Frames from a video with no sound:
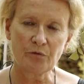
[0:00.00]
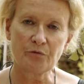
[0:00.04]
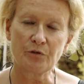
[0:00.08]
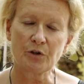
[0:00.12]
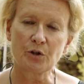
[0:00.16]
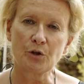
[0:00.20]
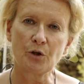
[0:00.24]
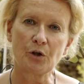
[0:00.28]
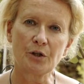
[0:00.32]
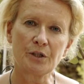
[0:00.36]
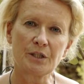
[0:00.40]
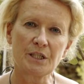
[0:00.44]
on the
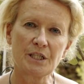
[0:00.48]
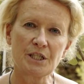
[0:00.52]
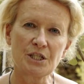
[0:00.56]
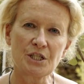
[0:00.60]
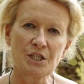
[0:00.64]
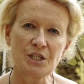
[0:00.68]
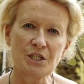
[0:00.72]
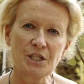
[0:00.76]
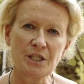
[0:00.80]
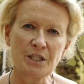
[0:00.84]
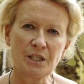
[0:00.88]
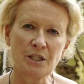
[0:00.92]

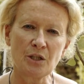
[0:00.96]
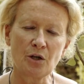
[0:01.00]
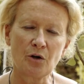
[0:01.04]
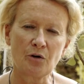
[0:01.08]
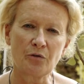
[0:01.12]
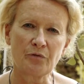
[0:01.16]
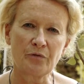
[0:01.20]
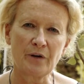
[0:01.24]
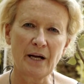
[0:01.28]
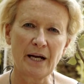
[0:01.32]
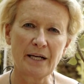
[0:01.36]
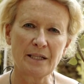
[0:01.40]
condition
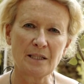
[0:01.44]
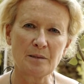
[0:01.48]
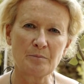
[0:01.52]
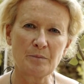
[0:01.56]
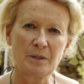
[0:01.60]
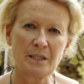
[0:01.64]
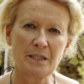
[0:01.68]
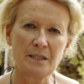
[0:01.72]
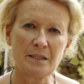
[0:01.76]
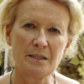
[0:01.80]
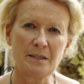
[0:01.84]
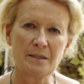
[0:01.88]
of
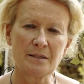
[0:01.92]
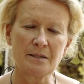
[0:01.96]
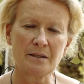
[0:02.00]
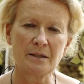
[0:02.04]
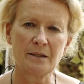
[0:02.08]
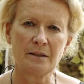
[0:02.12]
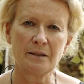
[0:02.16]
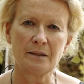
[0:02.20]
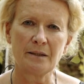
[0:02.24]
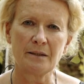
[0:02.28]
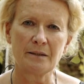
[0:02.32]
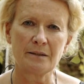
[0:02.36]
animals
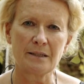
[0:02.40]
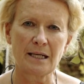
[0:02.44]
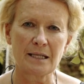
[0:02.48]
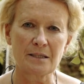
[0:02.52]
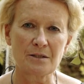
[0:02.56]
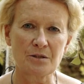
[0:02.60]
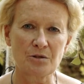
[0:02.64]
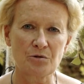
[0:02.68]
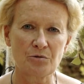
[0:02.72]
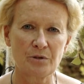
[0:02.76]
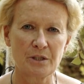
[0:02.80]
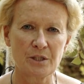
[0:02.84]
in
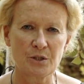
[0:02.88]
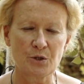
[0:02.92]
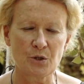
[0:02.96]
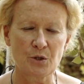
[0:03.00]
industrial